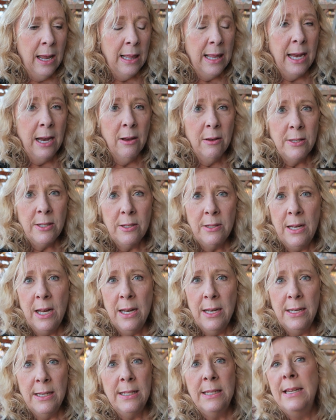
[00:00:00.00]
They also
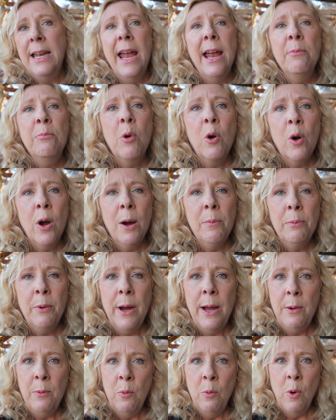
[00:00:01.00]
tend to stand more
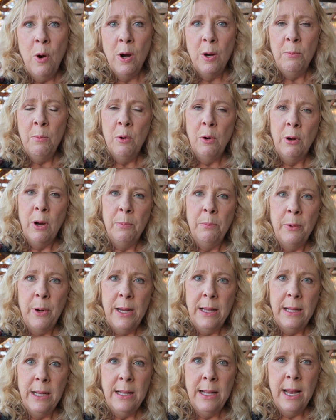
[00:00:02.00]
upright and walk more
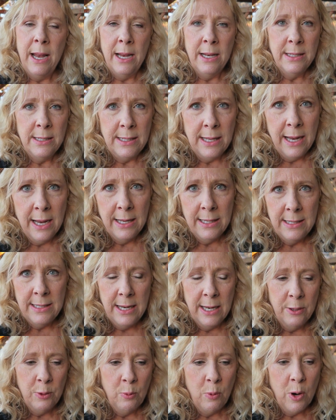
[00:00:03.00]
upright than the hens. The hens
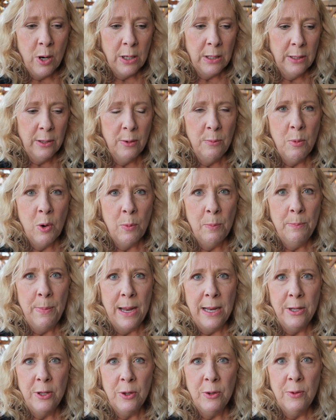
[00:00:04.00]
tend to walk a little more
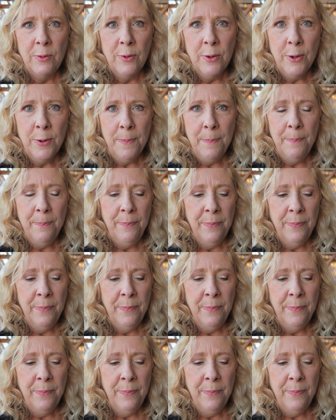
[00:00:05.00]
bent over.